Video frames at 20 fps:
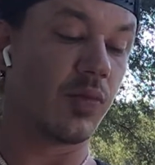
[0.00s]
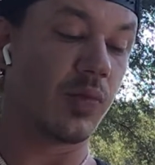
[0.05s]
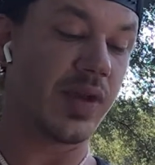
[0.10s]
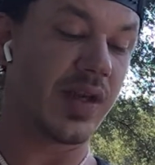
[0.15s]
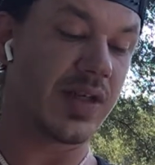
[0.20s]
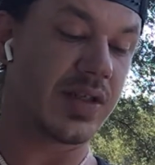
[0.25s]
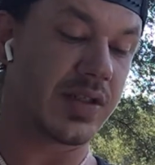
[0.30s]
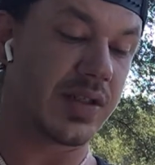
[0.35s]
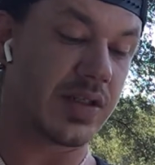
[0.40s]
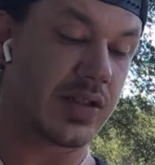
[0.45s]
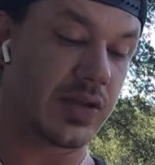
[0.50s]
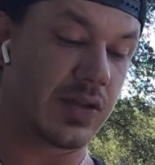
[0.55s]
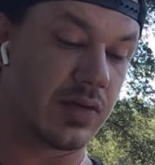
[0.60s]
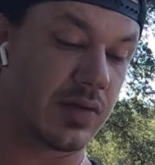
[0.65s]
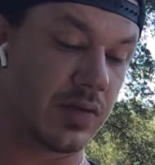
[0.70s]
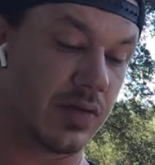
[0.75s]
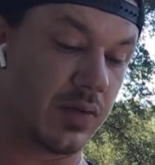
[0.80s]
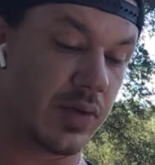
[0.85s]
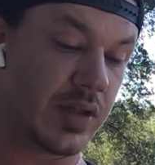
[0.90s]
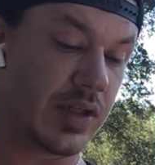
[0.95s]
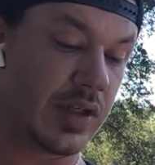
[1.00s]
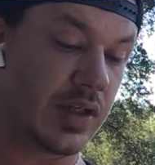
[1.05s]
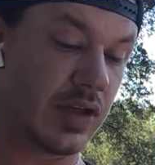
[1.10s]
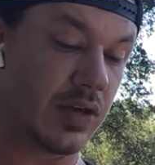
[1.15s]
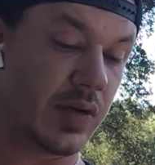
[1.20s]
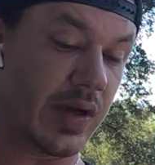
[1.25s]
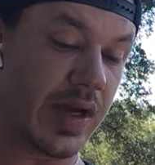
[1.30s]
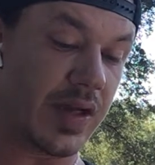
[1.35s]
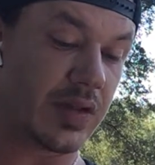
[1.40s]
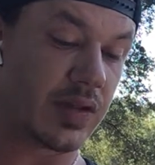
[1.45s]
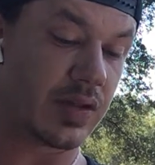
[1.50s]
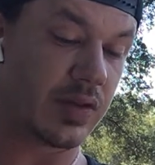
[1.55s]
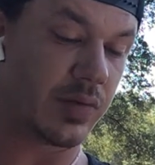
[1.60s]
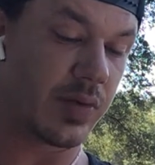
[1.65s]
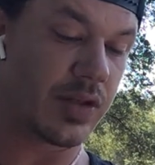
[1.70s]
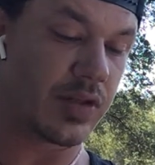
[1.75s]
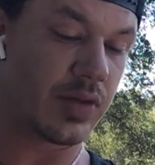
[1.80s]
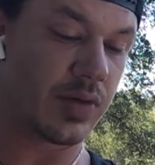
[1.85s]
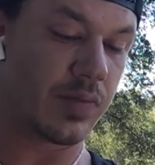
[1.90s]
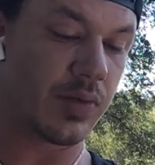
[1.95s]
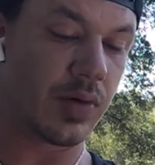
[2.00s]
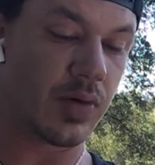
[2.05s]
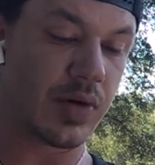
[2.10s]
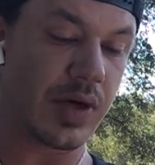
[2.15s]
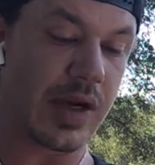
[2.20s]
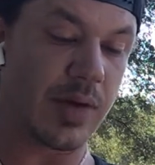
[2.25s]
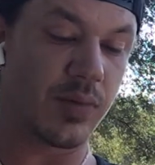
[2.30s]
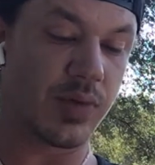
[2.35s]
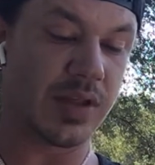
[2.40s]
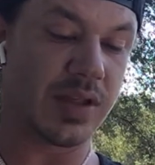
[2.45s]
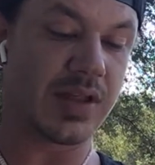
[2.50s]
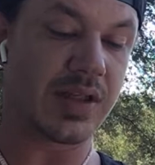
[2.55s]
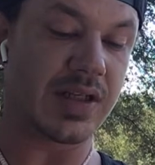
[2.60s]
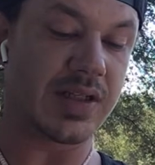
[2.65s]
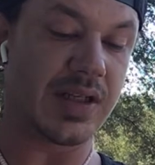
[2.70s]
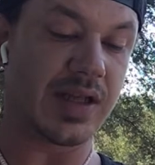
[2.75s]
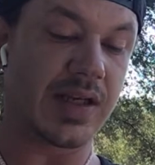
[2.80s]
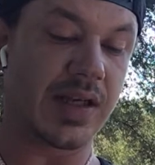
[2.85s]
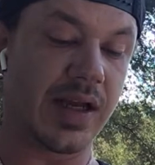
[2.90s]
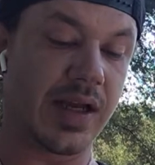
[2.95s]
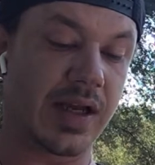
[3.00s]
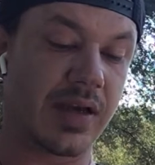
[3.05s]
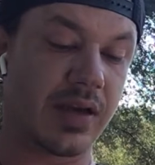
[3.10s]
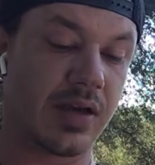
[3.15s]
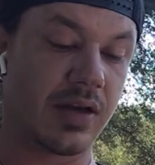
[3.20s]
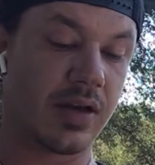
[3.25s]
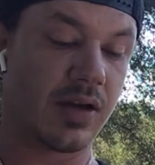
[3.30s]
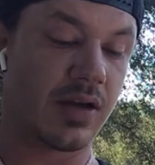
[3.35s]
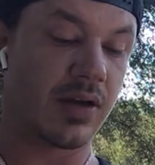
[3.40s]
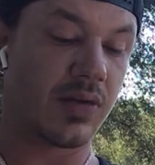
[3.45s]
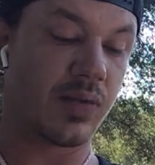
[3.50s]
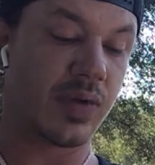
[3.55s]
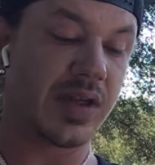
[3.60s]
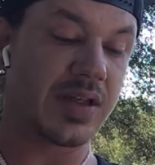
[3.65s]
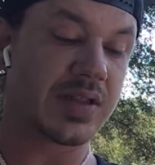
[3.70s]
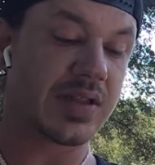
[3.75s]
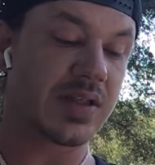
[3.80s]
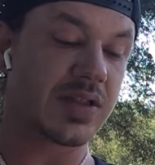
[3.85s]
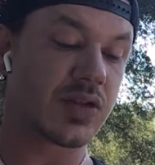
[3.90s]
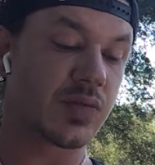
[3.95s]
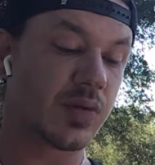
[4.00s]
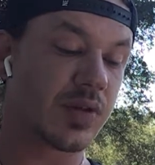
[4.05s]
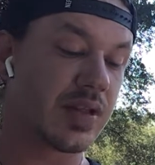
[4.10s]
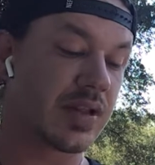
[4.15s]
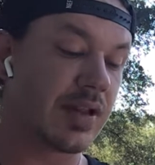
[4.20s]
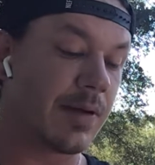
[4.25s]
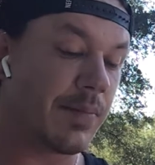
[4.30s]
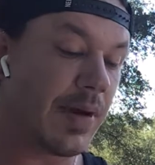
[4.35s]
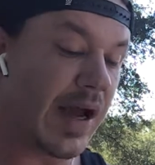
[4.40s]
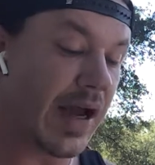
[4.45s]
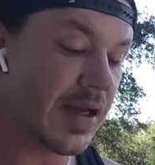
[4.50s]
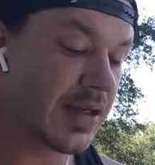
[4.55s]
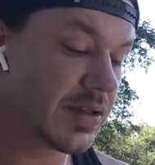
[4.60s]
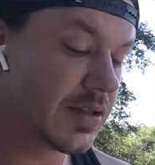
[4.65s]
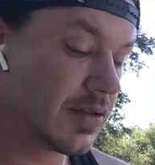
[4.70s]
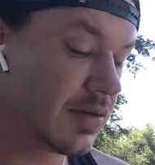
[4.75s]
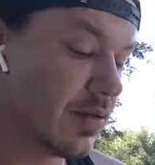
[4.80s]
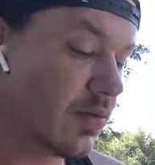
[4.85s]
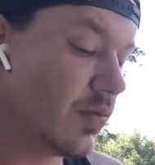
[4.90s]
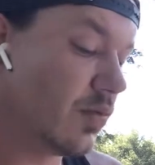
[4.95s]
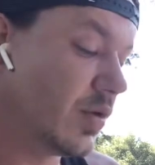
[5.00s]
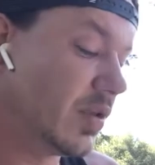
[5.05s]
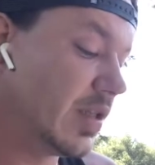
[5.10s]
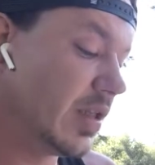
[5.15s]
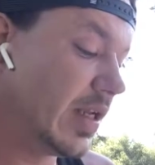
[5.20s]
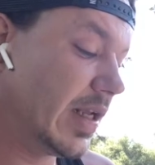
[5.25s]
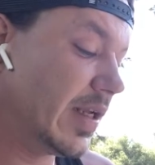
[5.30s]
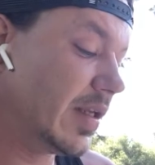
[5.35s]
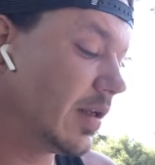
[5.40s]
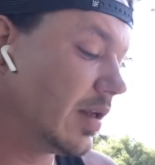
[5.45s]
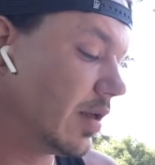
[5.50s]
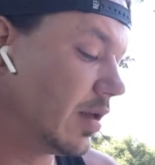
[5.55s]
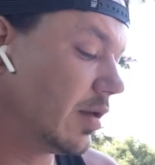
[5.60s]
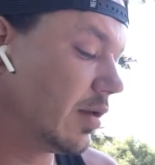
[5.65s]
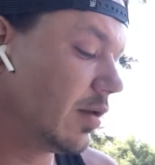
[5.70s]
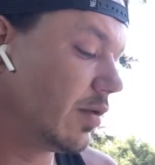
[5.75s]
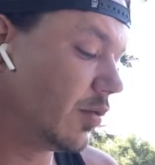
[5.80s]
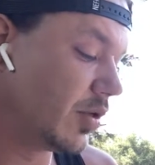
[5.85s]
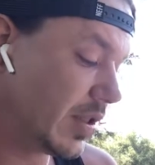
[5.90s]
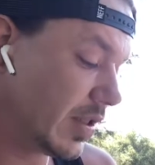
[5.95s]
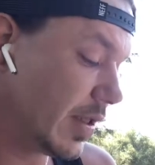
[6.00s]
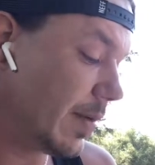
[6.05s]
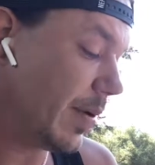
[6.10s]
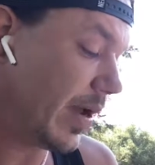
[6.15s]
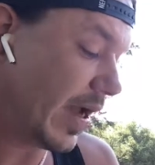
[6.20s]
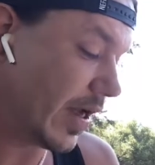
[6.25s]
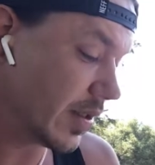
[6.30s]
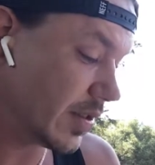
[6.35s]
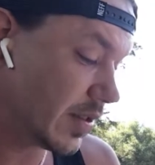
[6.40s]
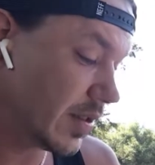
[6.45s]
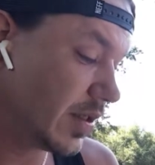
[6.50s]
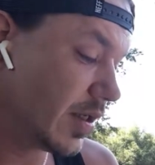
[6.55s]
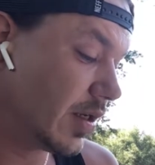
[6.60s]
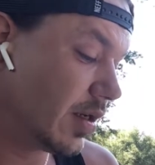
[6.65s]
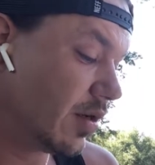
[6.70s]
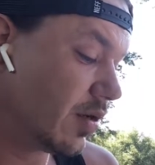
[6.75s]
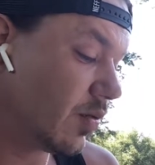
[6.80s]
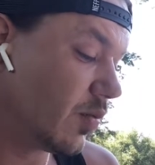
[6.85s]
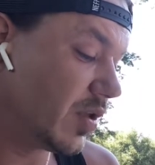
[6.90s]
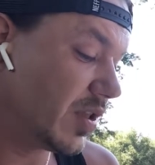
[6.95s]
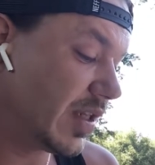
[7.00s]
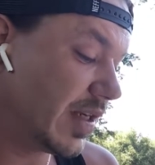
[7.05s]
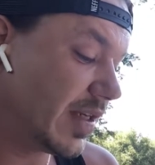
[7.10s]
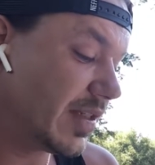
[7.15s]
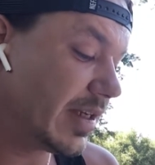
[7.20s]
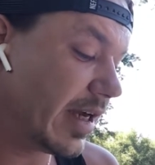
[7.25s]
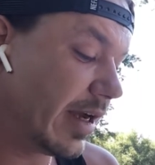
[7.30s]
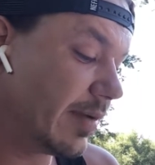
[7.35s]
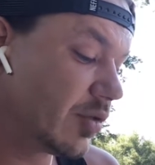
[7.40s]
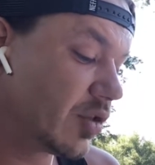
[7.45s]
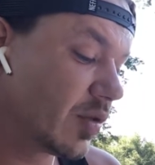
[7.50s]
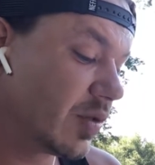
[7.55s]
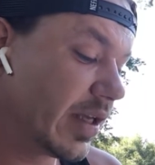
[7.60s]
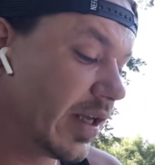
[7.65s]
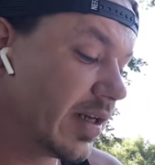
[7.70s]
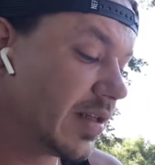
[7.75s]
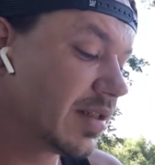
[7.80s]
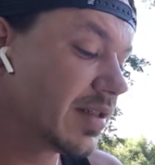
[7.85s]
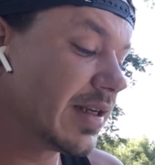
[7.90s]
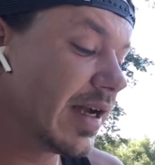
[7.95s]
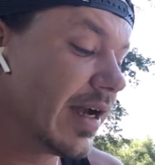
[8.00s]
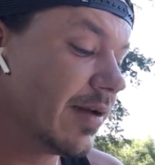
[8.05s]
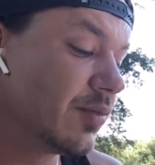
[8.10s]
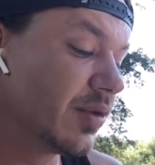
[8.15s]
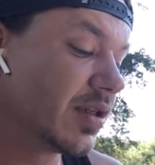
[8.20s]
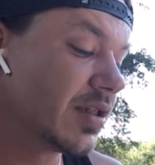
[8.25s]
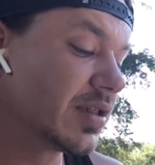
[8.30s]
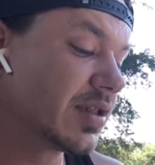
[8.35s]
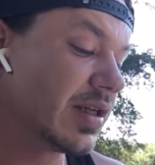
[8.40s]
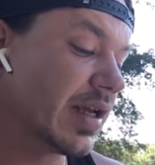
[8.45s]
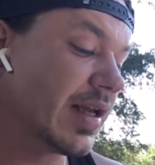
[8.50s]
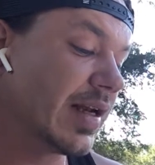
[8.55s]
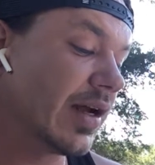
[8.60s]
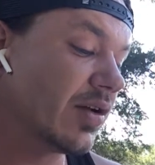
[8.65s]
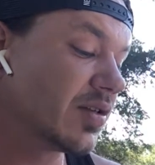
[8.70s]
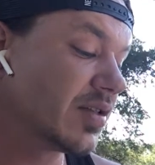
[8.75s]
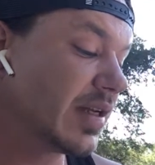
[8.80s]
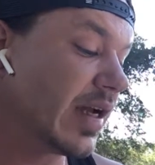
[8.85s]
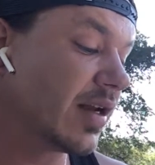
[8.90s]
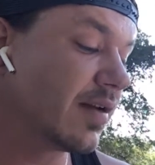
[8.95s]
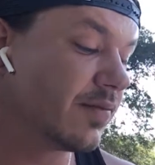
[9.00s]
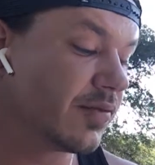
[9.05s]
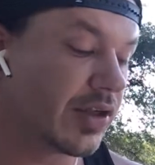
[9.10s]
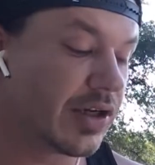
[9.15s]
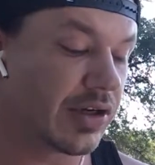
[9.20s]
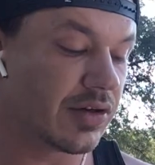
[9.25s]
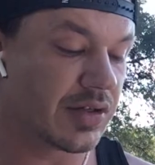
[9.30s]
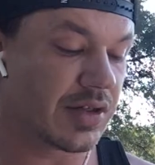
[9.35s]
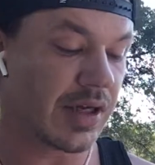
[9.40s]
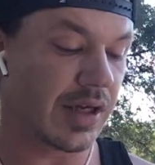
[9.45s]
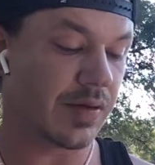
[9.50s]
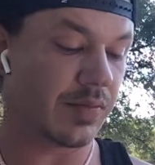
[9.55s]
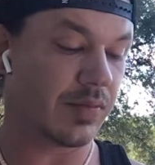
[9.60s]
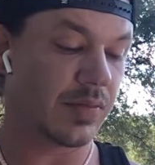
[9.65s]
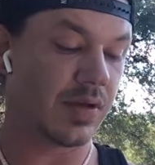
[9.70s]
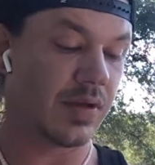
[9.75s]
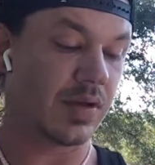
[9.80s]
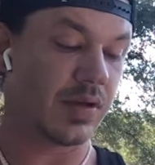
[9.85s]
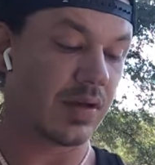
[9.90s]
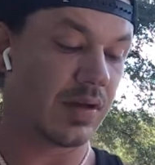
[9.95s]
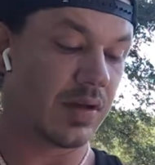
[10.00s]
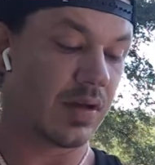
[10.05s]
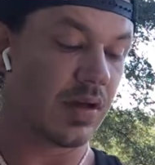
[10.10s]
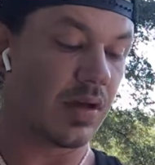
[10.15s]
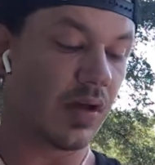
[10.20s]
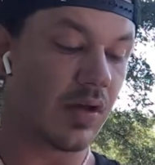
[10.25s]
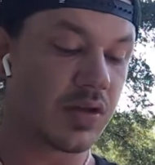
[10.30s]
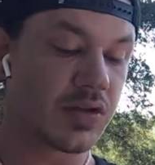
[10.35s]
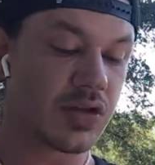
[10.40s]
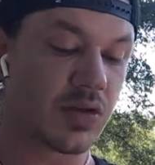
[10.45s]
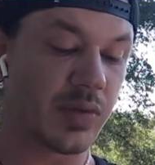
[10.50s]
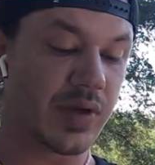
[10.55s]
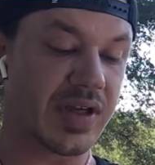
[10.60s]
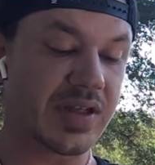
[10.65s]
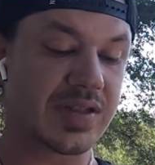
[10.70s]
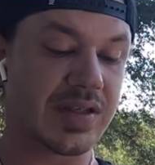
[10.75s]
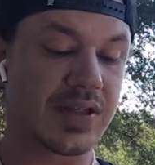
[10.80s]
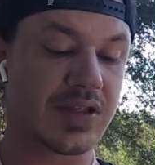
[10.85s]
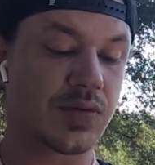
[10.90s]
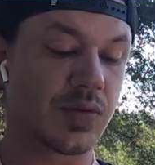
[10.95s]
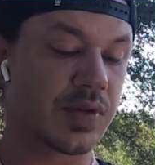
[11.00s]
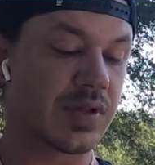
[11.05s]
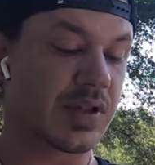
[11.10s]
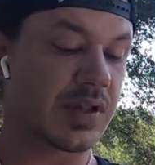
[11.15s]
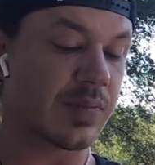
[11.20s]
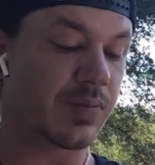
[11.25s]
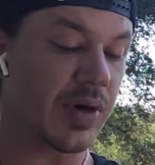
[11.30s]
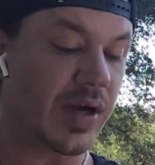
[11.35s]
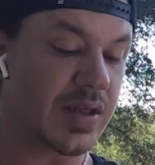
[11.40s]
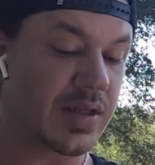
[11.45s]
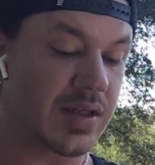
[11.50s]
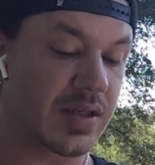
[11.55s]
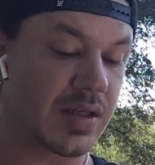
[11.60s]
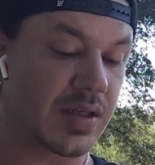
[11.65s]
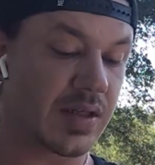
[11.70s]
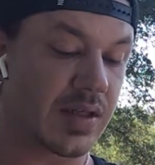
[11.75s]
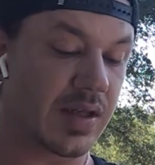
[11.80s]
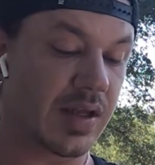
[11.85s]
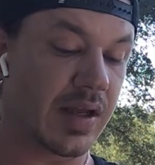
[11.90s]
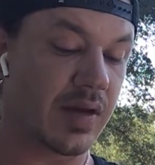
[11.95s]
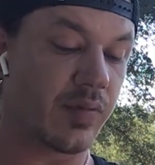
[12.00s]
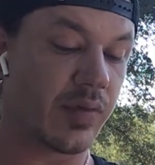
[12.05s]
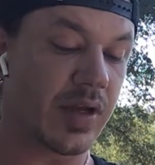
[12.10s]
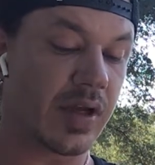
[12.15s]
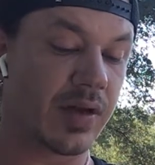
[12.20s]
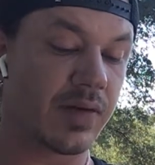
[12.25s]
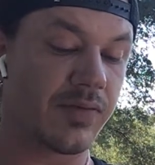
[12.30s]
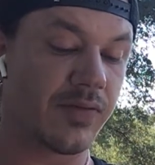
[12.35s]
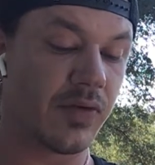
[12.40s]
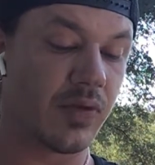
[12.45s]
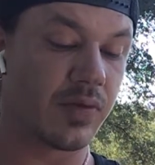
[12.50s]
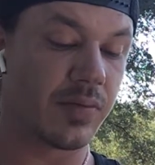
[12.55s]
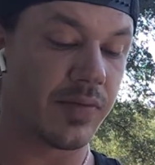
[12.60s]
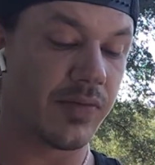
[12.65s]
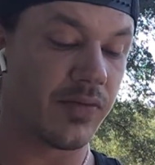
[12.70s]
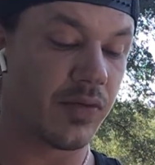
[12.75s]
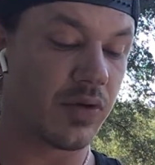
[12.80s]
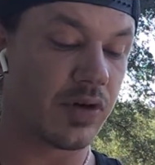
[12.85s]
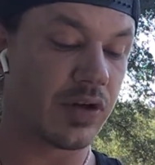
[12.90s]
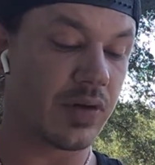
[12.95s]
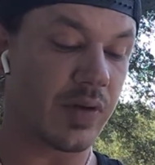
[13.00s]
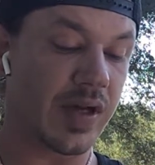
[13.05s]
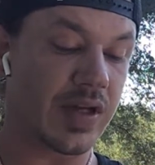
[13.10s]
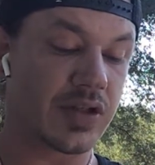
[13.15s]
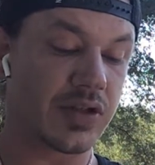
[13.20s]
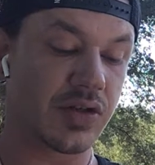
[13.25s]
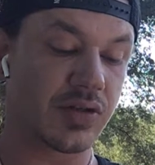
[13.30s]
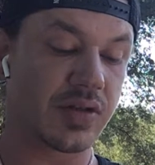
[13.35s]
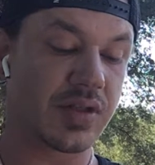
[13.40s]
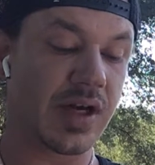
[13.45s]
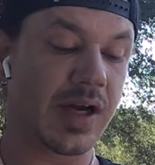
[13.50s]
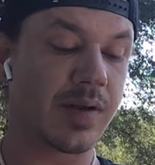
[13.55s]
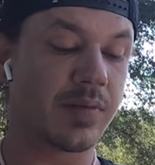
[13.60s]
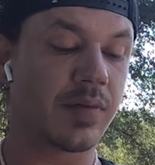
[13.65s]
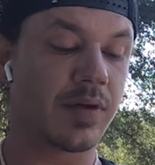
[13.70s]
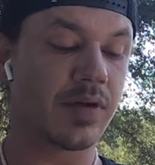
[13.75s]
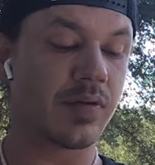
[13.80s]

For we exist within you as the original program within the DNA. We exist within the past, within a time zone that is timeless and outside of linear time. Also, we exist within the present, and we unfold before you as your